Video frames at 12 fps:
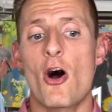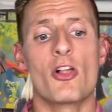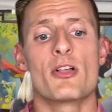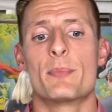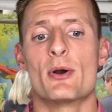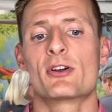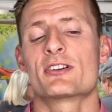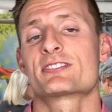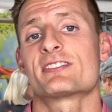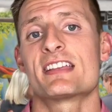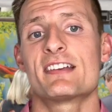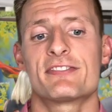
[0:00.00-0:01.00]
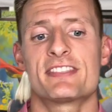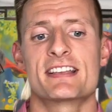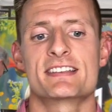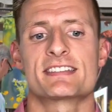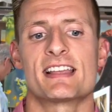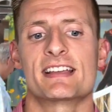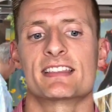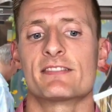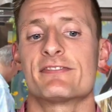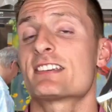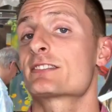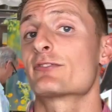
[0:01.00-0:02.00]
all of Boca. So they have things like the
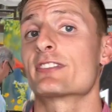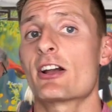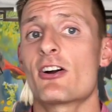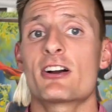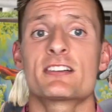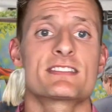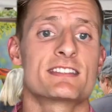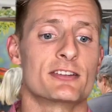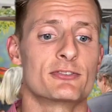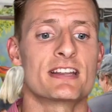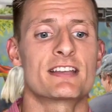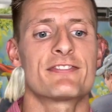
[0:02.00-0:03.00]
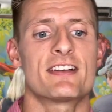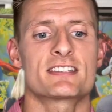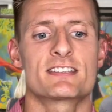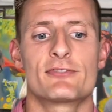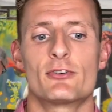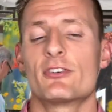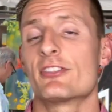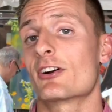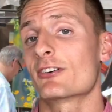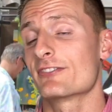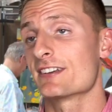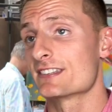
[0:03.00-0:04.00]
Festival of the Arts, the Greek Festival, the
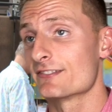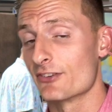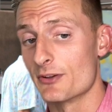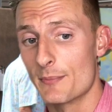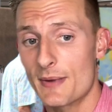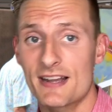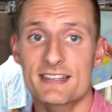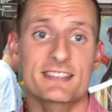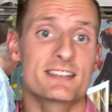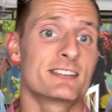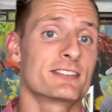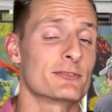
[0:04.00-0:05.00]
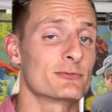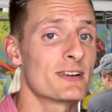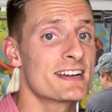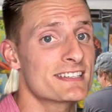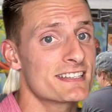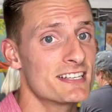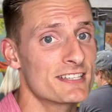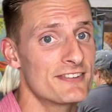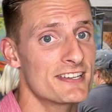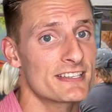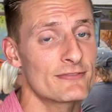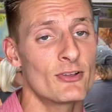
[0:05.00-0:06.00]
Art Festival at Meisner, the Renaissance
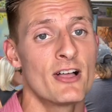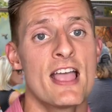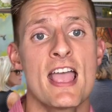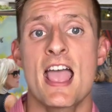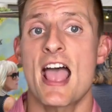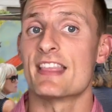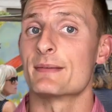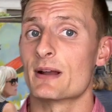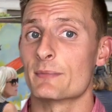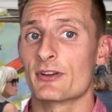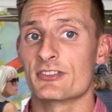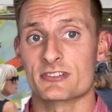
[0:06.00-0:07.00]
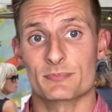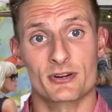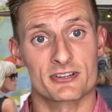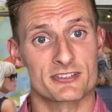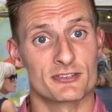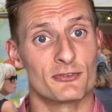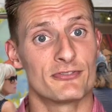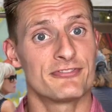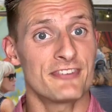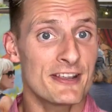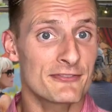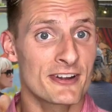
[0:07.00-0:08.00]
Festival, and then my brother's personal
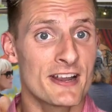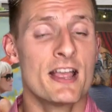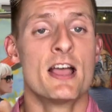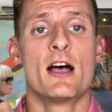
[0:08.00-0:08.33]
favorite,